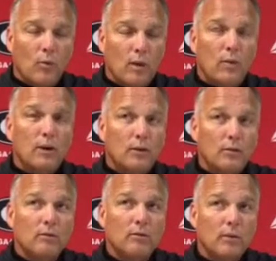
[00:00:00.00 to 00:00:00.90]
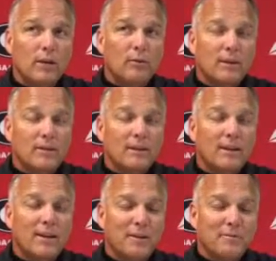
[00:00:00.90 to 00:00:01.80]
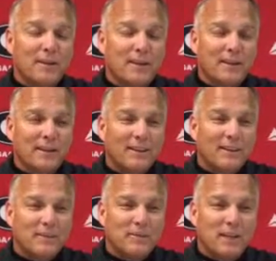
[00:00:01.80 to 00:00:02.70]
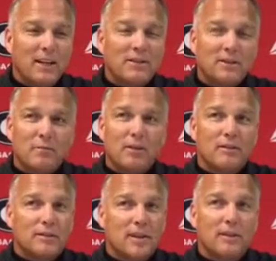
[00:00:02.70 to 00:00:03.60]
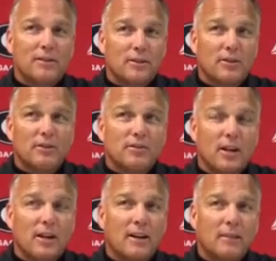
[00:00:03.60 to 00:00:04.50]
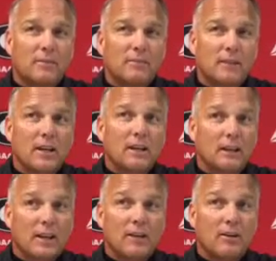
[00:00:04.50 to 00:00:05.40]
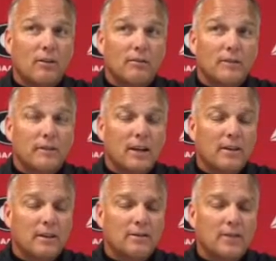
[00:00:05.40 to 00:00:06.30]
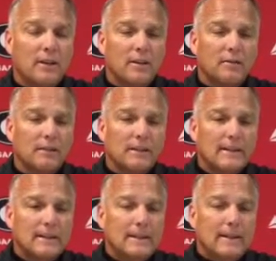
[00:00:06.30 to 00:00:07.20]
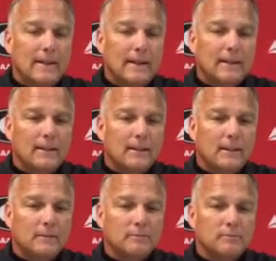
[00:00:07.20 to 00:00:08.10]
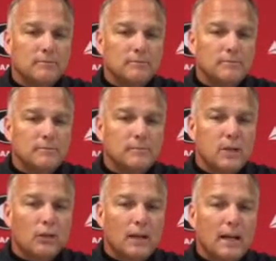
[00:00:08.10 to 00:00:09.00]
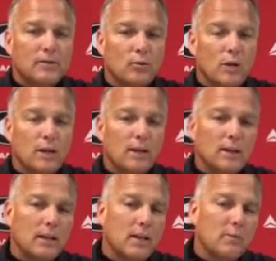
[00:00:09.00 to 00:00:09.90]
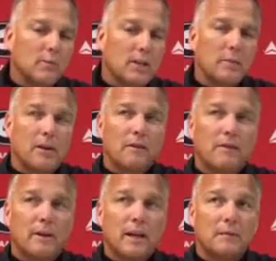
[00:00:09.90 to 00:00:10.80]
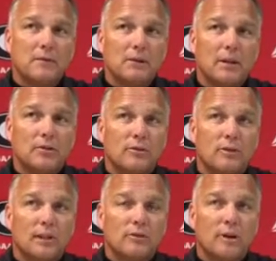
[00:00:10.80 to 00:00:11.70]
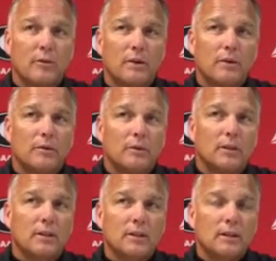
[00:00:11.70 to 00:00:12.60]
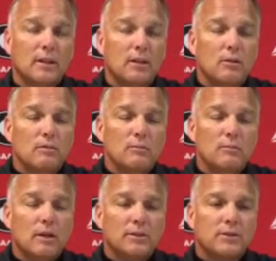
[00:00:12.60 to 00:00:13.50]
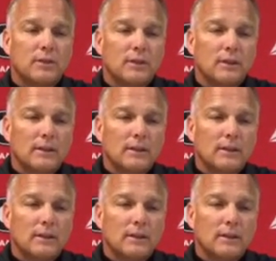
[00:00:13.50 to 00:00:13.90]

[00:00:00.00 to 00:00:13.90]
We do. We see him. When he gets the ball in his hand, there's a good shot at him getting a lot of yards, if not a touchdown. And last week he was coming off of a hamstring injury. That's why we didn't really use him much.